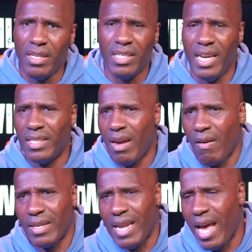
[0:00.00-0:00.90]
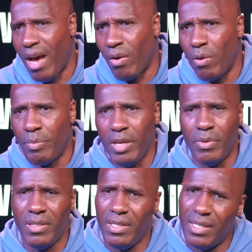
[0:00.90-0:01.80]
She ain't talking down on people.
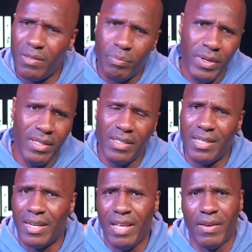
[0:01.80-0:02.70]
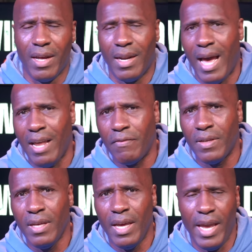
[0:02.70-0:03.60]
She just just living her life
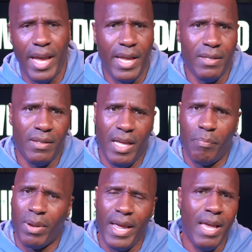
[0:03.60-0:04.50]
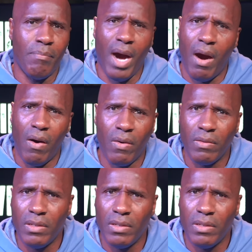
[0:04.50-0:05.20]
and and playing ball.